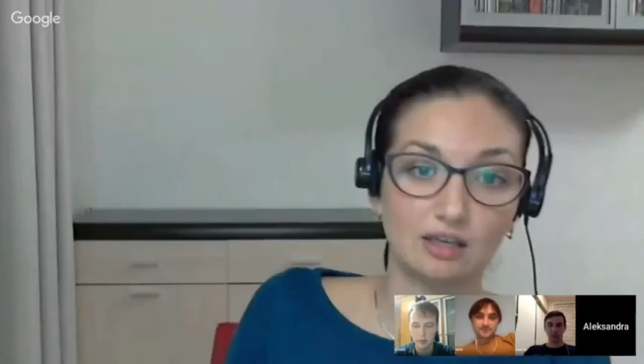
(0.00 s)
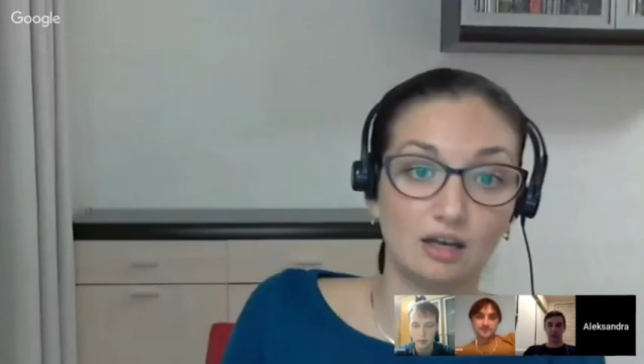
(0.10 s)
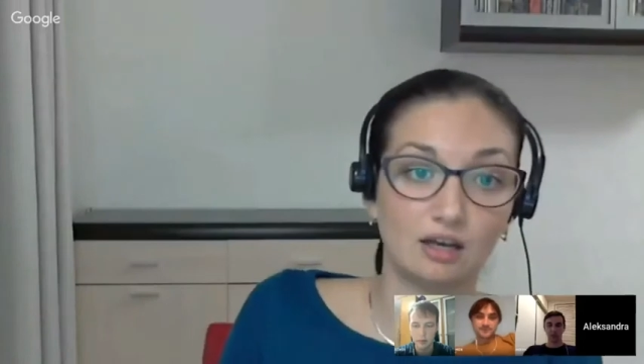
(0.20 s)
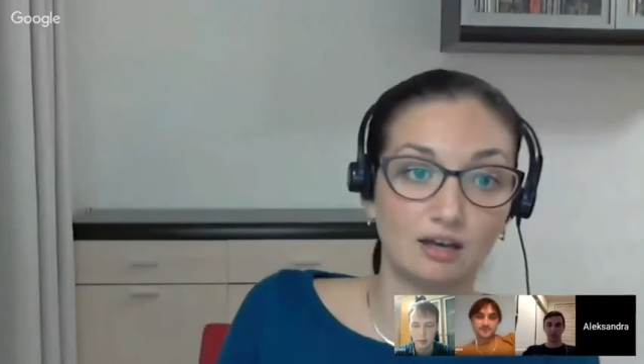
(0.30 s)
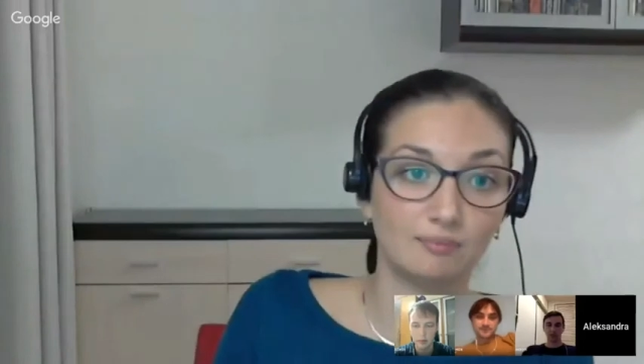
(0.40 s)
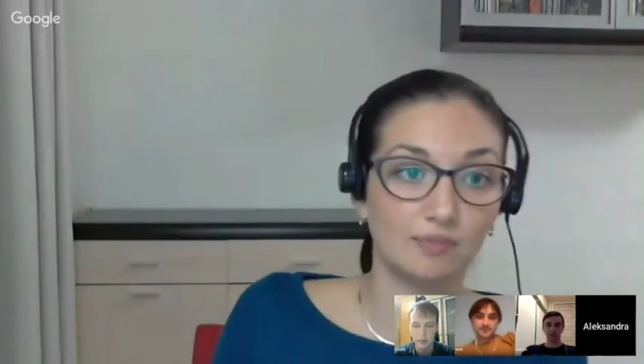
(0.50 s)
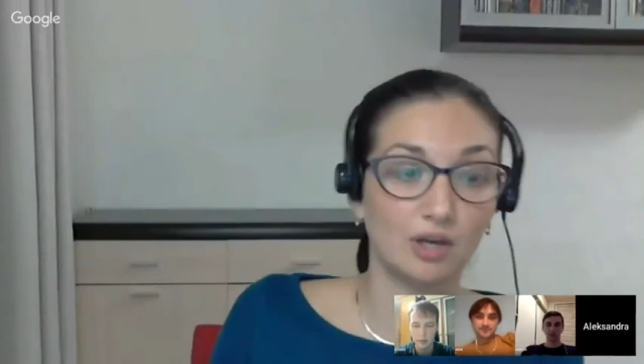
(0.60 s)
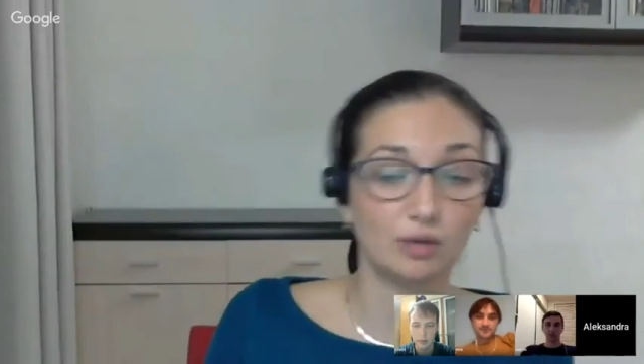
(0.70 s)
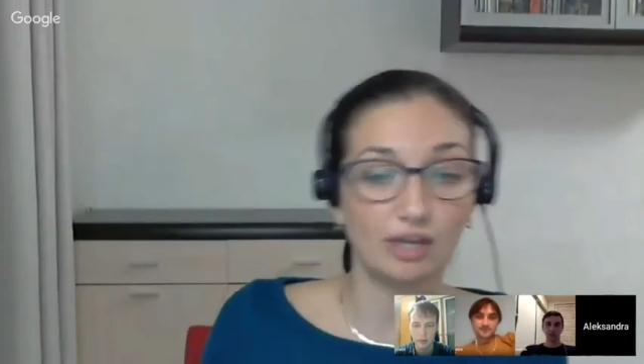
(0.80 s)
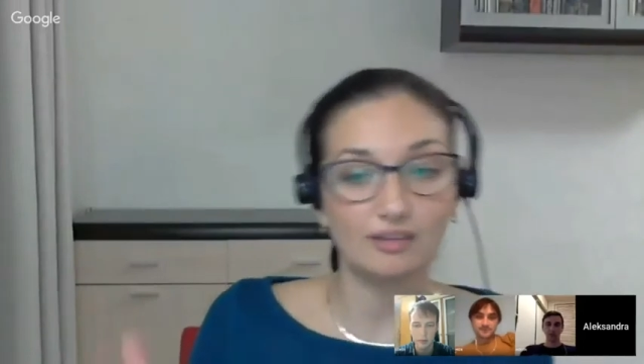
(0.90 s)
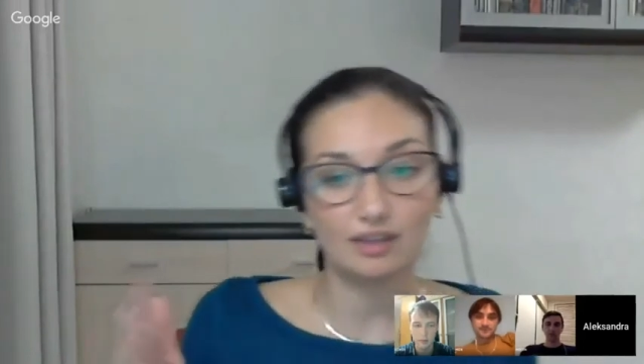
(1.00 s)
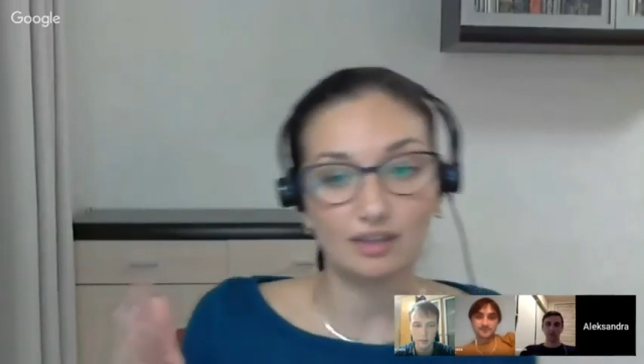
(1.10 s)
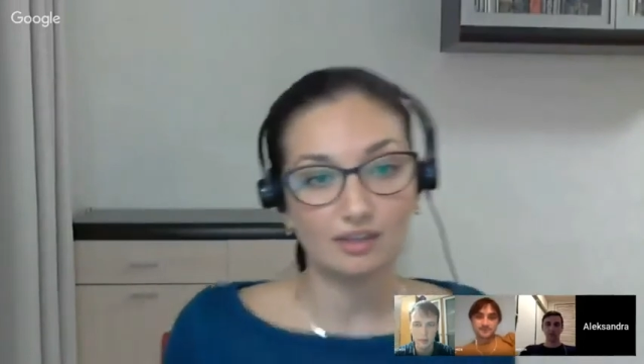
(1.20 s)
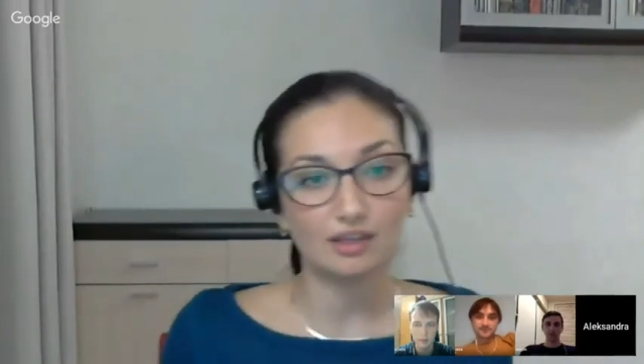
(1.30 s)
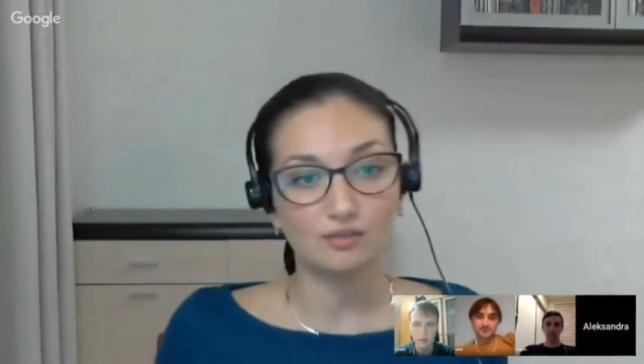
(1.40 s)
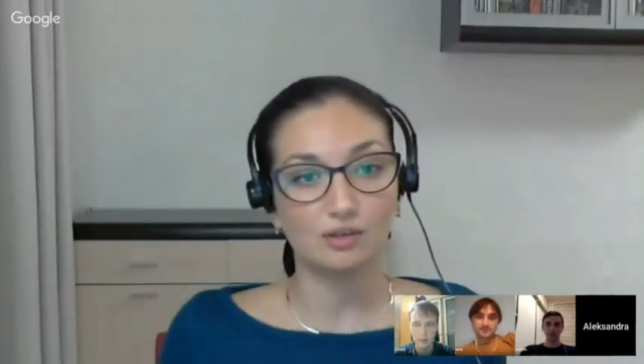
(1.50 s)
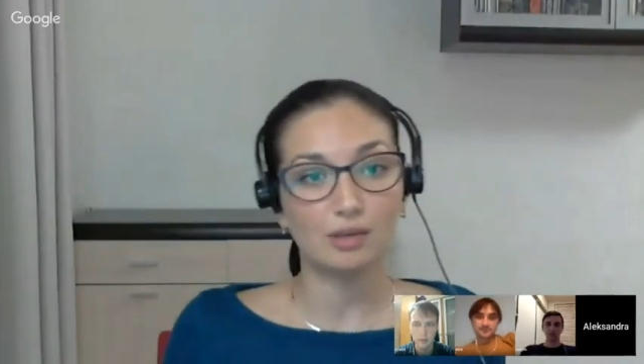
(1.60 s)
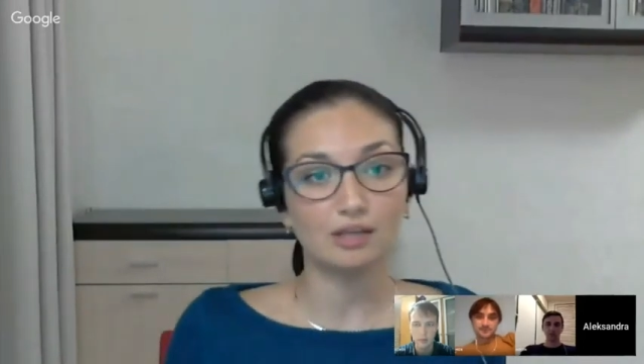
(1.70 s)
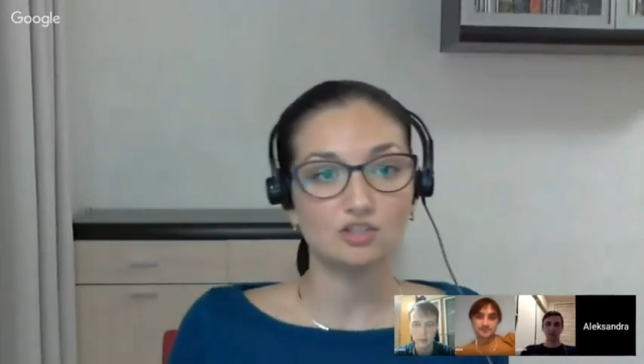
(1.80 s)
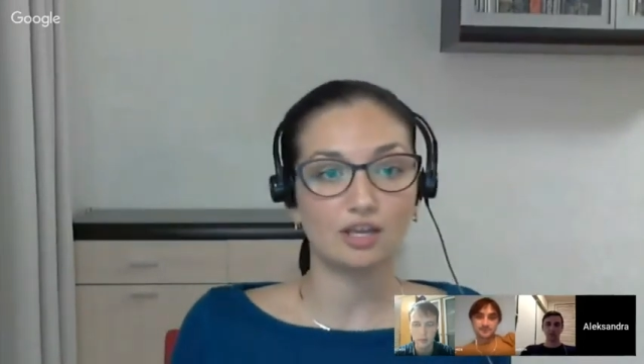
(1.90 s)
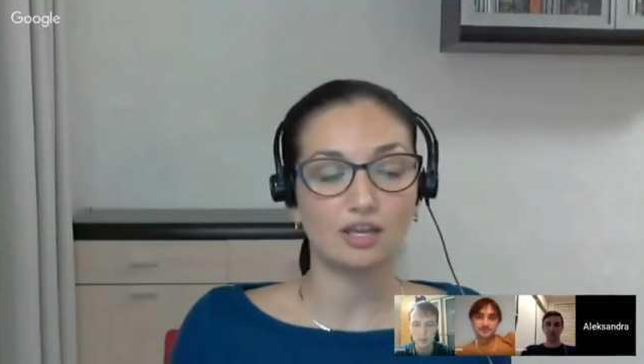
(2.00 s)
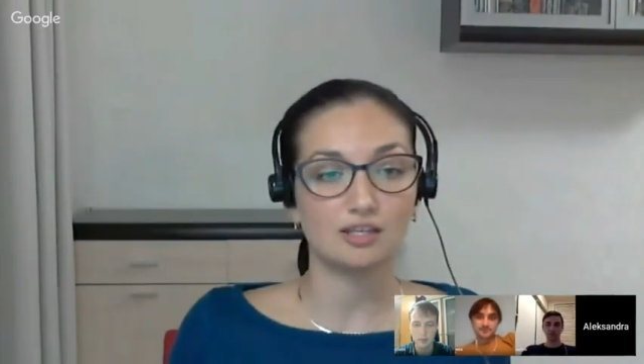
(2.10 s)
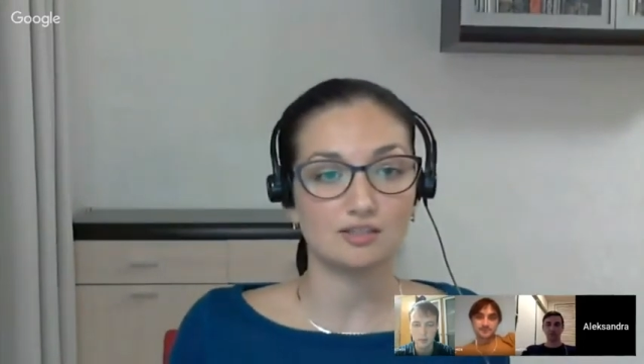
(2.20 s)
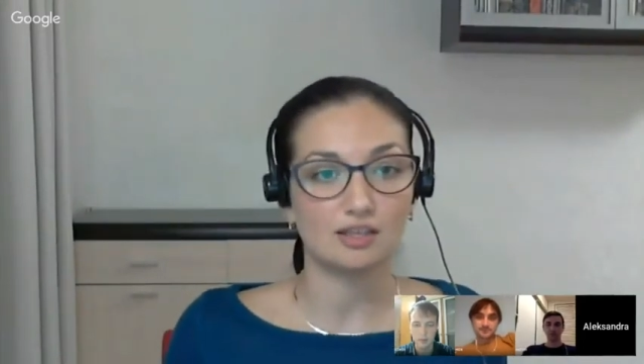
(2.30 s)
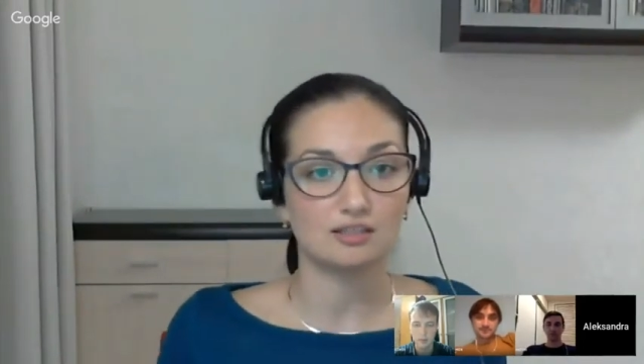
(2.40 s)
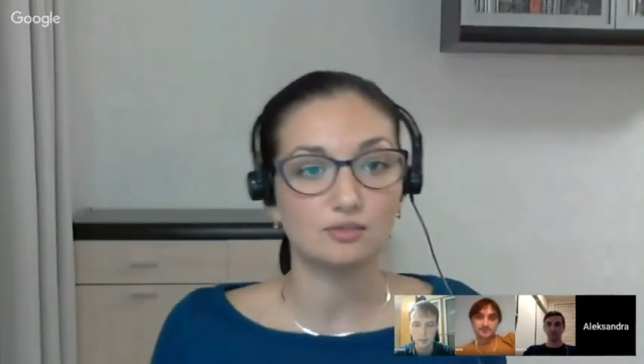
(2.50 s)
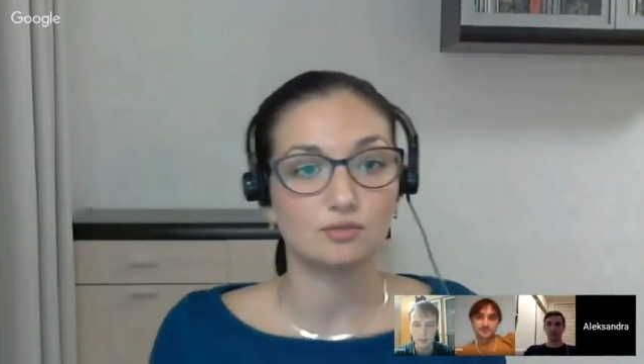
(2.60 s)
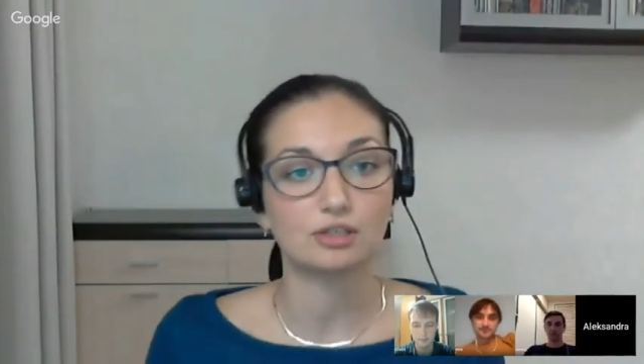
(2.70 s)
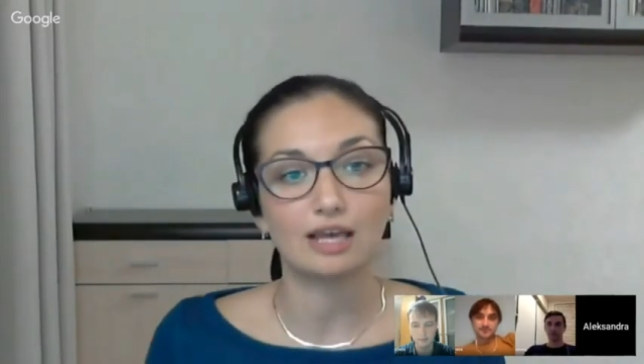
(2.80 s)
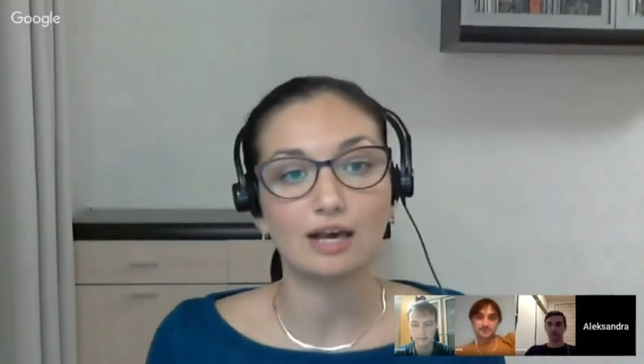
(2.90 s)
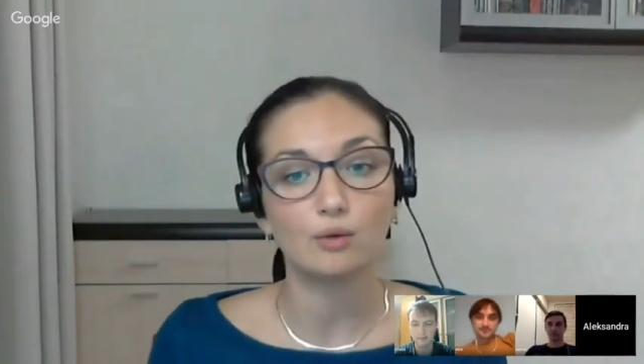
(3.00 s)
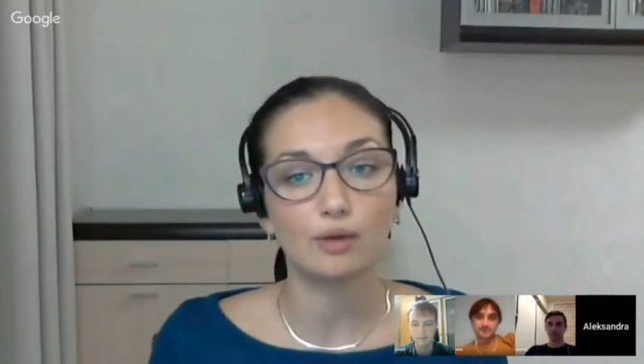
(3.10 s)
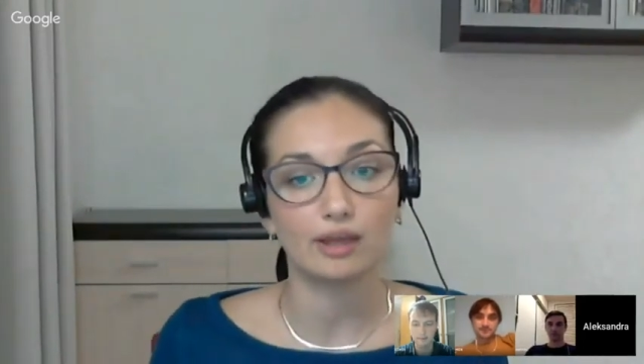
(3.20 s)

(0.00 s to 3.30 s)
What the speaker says: Okay, then thank you very much. I guess that's it for now.